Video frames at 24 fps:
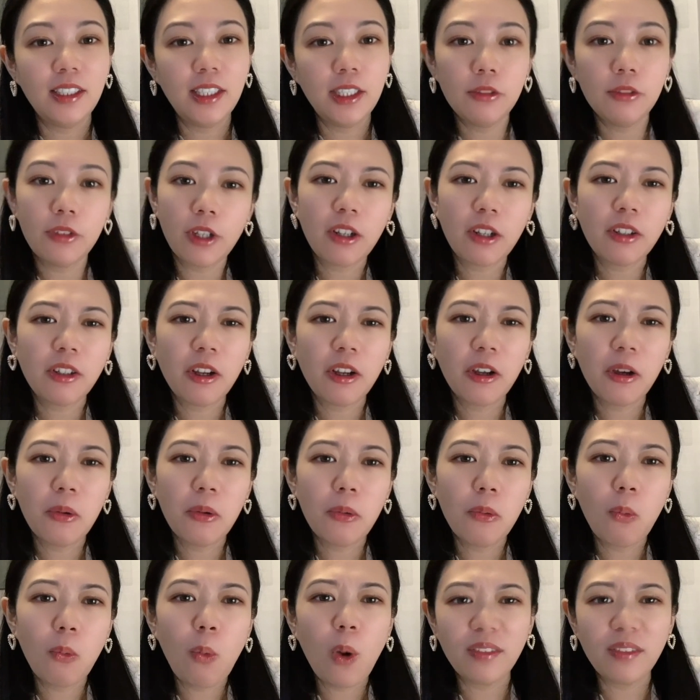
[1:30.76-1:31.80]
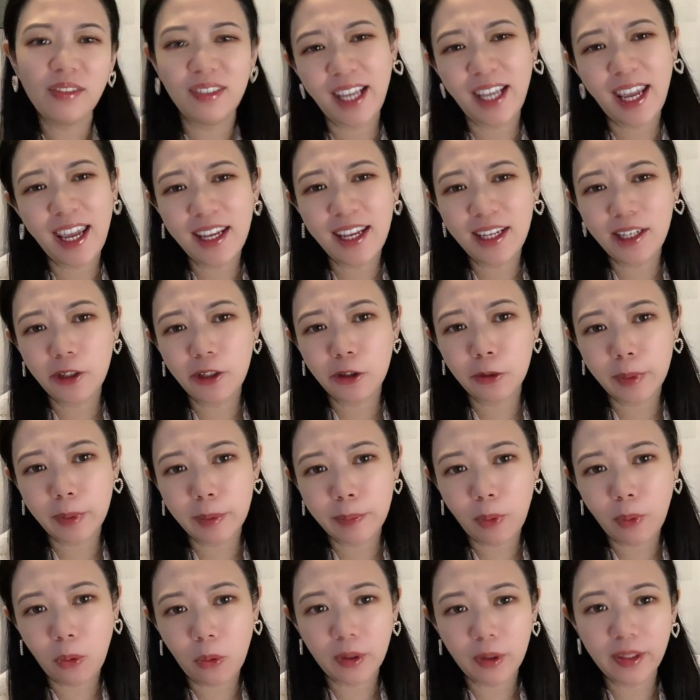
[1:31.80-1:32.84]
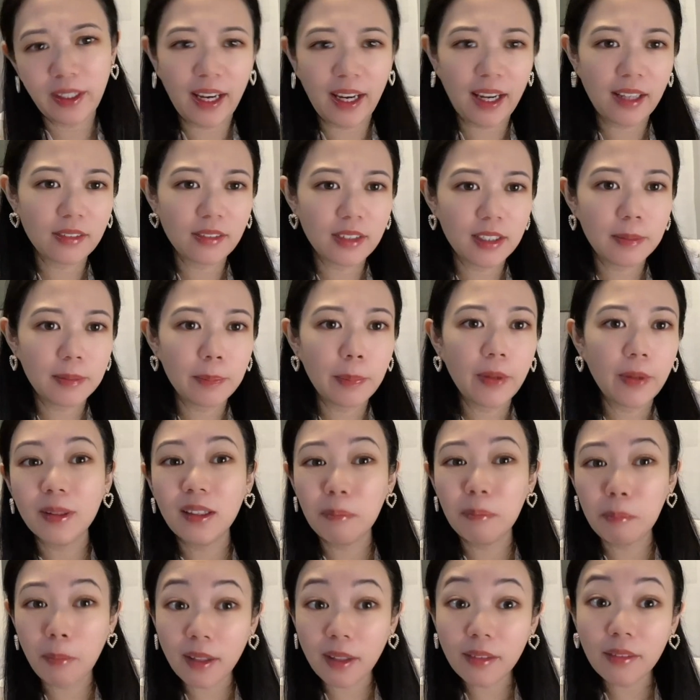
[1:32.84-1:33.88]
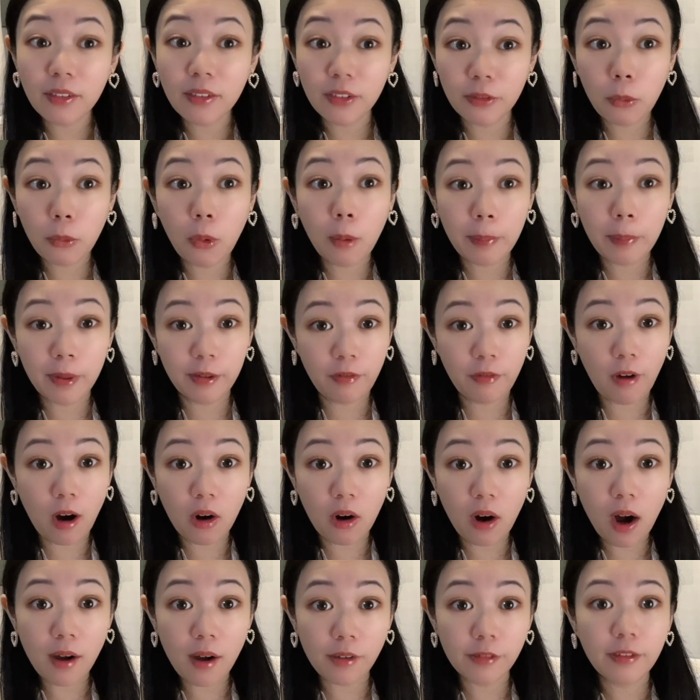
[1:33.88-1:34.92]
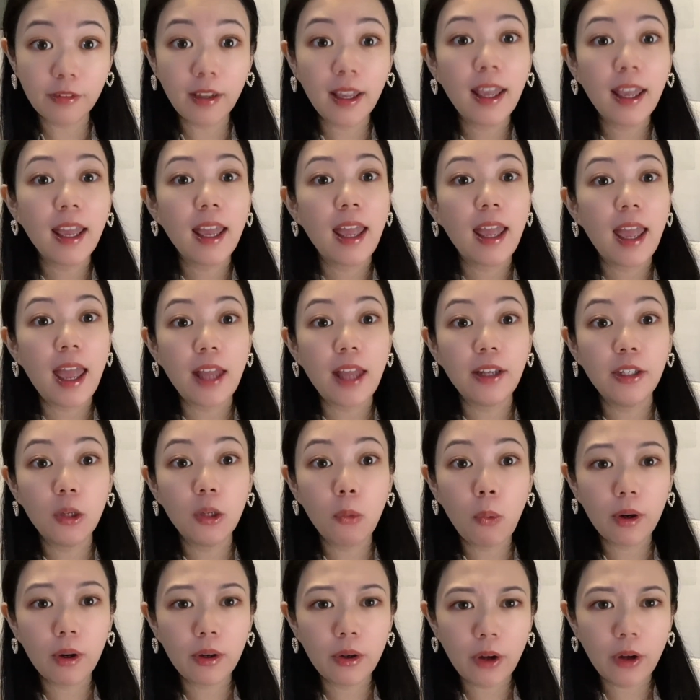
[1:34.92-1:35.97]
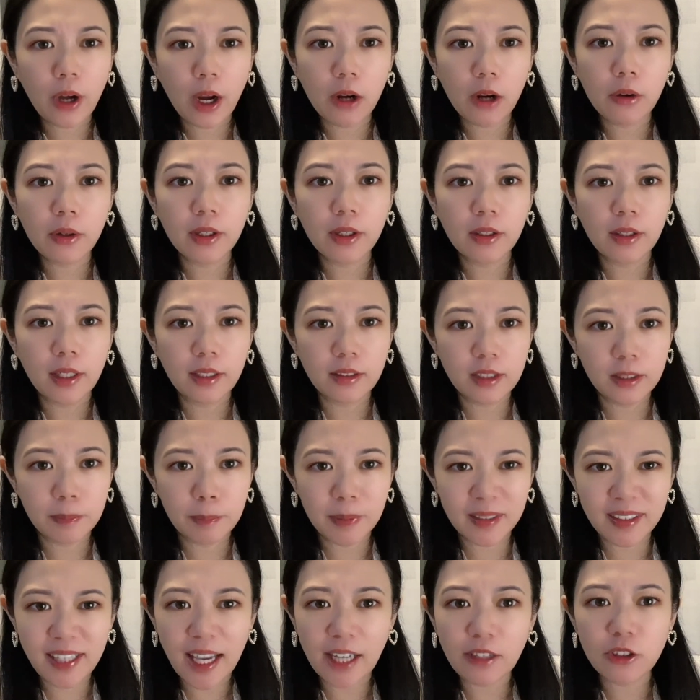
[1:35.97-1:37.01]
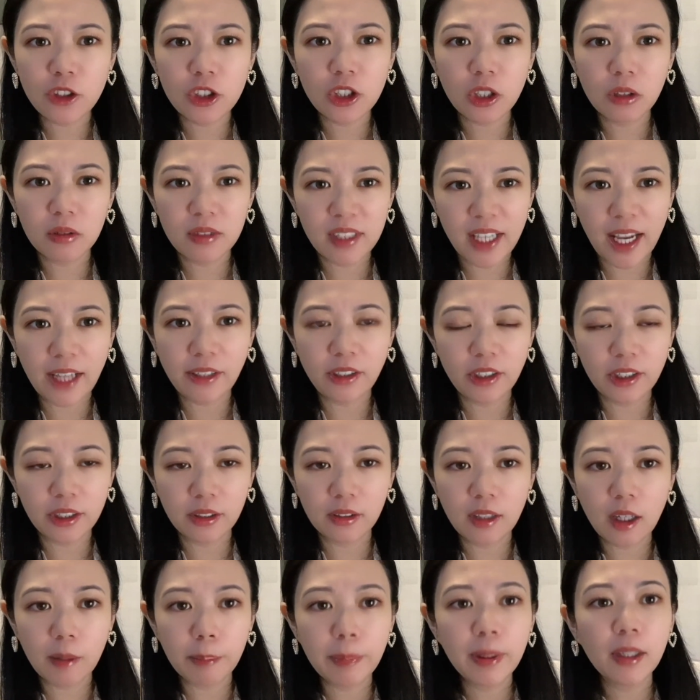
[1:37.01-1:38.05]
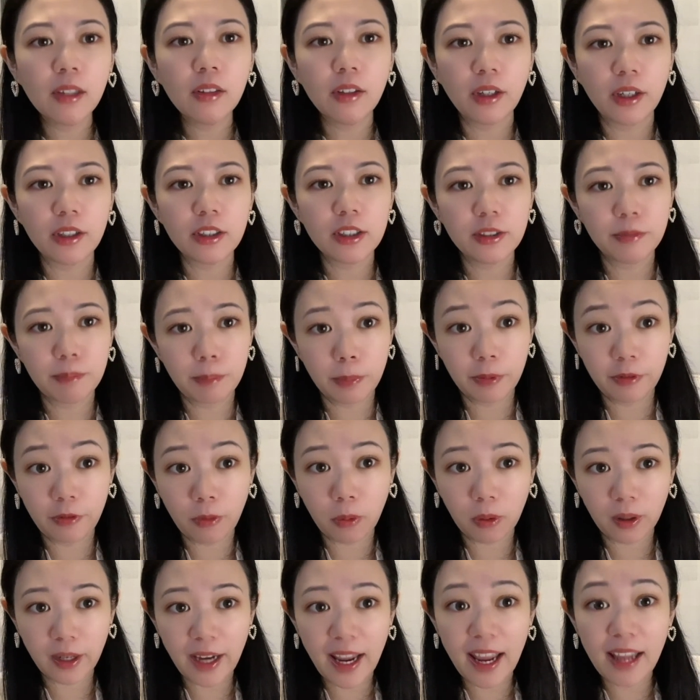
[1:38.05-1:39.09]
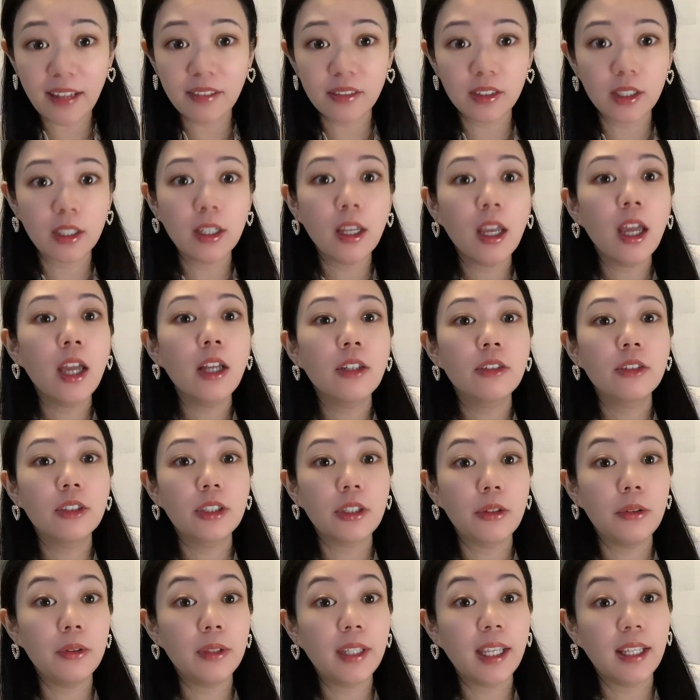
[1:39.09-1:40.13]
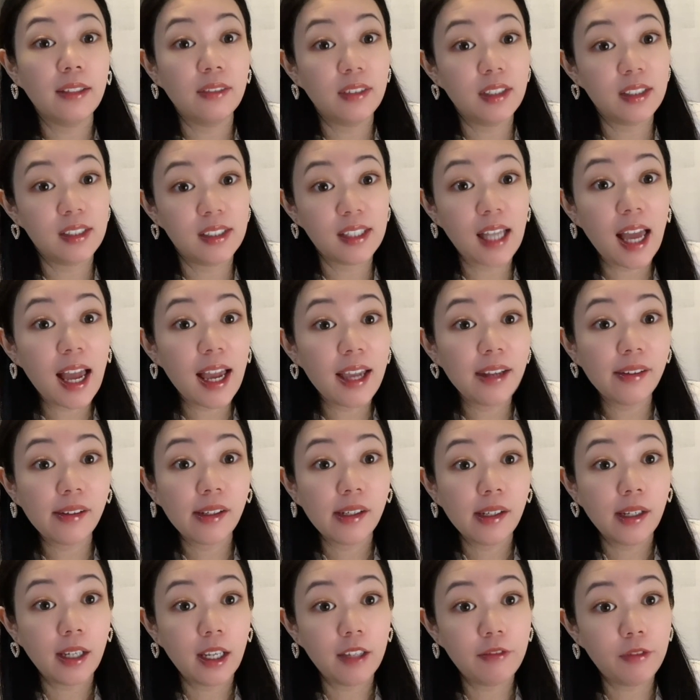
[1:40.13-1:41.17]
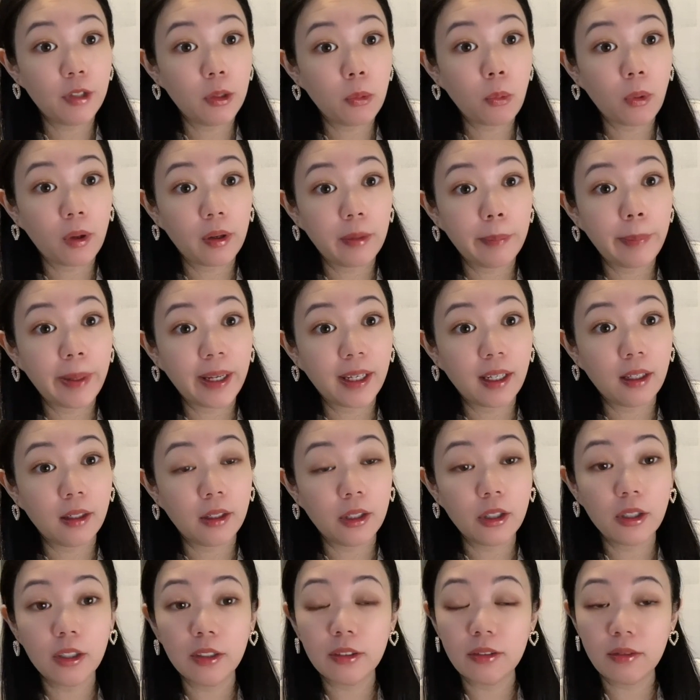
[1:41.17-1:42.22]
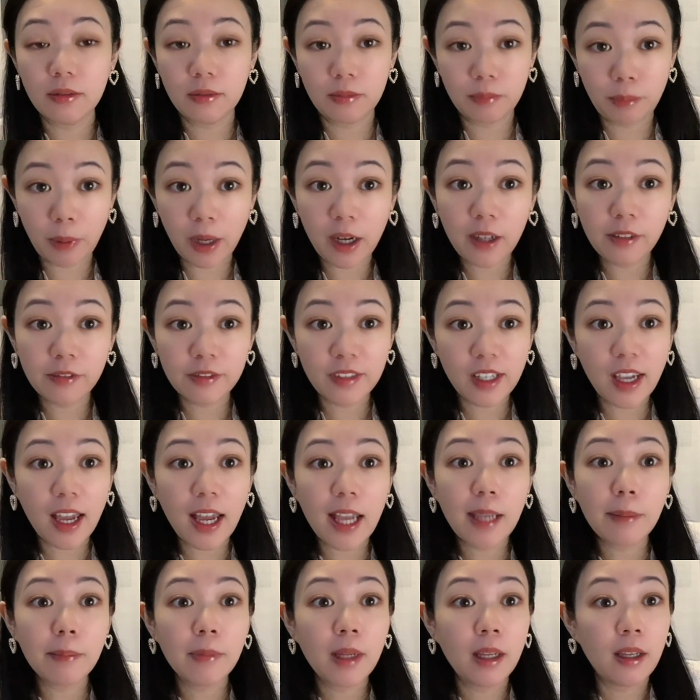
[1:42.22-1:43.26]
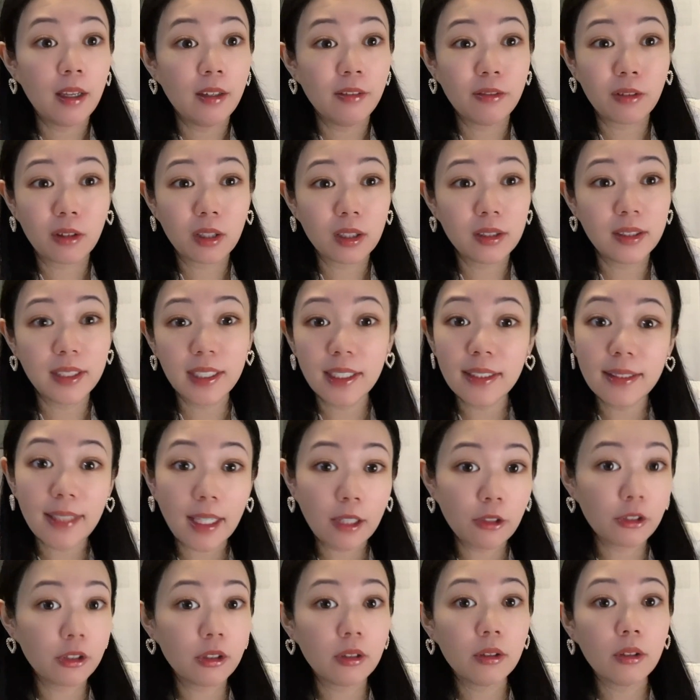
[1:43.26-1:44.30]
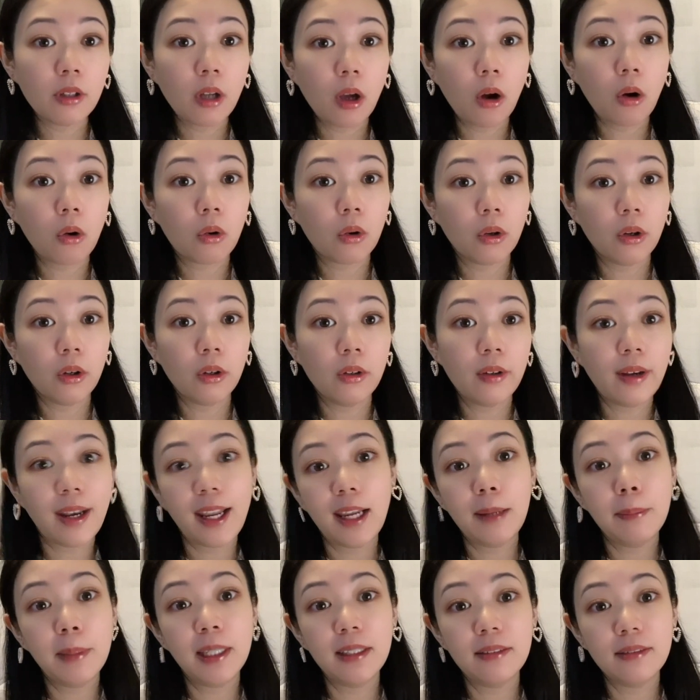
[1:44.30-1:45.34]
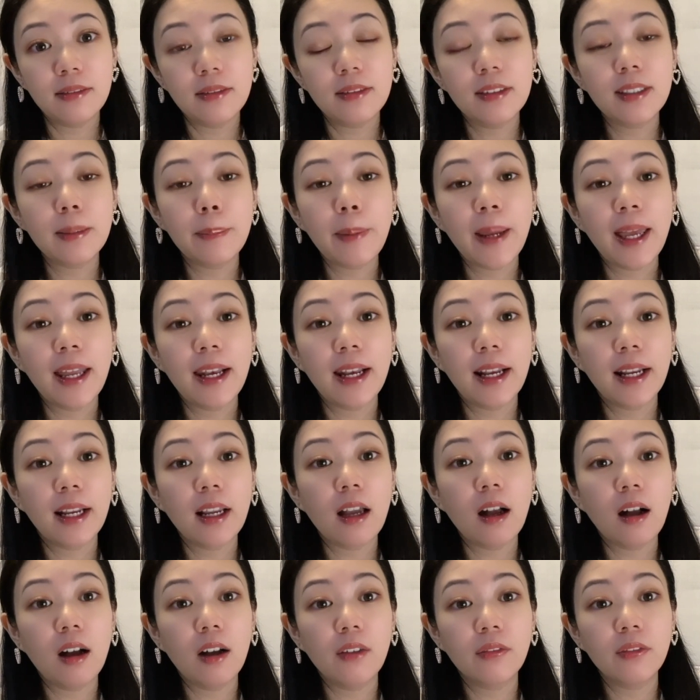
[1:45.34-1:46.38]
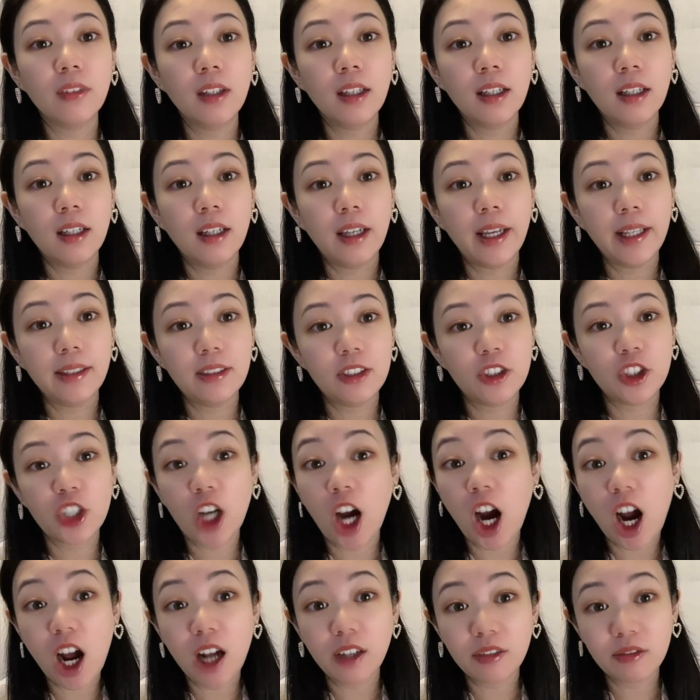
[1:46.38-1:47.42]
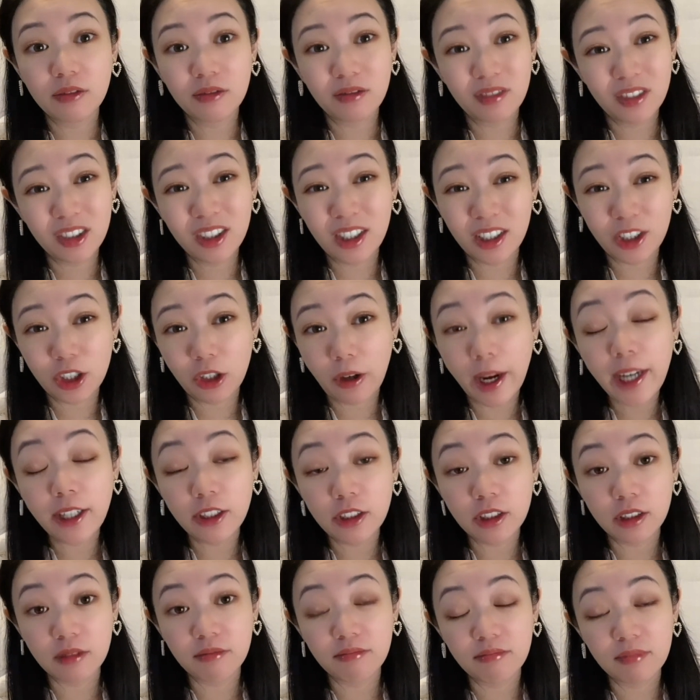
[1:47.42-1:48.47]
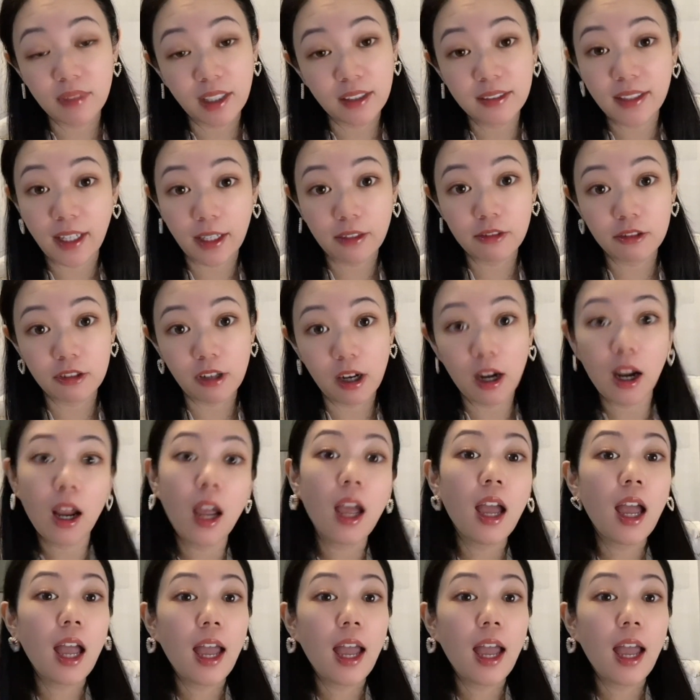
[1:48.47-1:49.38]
You don't know what day it will be born yet, but the month won't be far off. And you want to know its potential 10-year luck pillars beforehand, so you can decide if you want to pick a good birth time for a C-section or name it depending on its chart situation, etc.